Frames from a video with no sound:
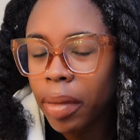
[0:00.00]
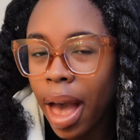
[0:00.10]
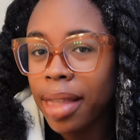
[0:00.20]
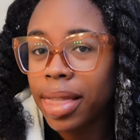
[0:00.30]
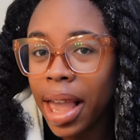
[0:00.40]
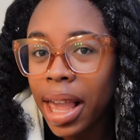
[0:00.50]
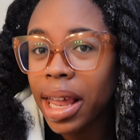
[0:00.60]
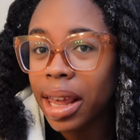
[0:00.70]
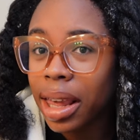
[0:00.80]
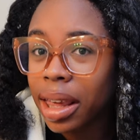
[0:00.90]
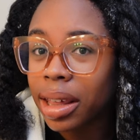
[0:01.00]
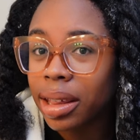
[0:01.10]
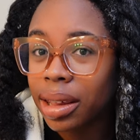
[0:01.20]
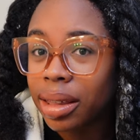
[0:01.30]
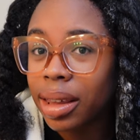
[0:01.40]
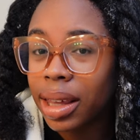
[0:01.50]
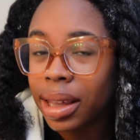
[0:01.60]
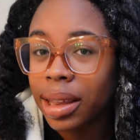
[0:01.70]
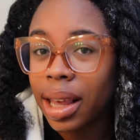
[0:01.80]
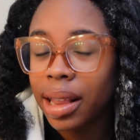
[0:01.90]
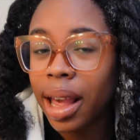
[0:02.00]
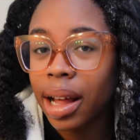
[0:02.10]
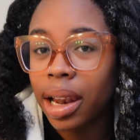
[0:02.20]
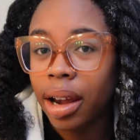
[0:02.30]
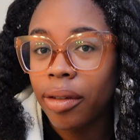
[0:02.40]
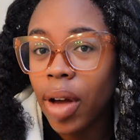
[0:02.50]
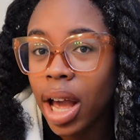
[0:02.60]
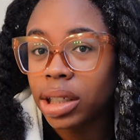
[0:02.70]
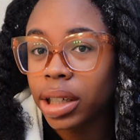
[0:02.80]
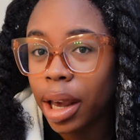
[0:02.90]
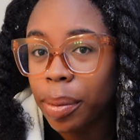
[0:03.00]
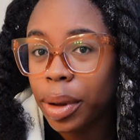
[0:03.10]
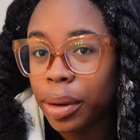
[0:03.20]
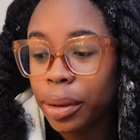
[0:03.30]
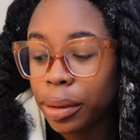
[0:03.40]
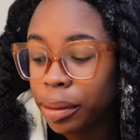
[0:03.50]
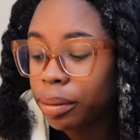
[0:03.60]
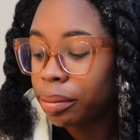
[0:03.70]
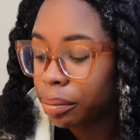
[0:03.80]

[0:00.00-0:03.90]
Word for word: I think it is. This and that clarifying shampoo.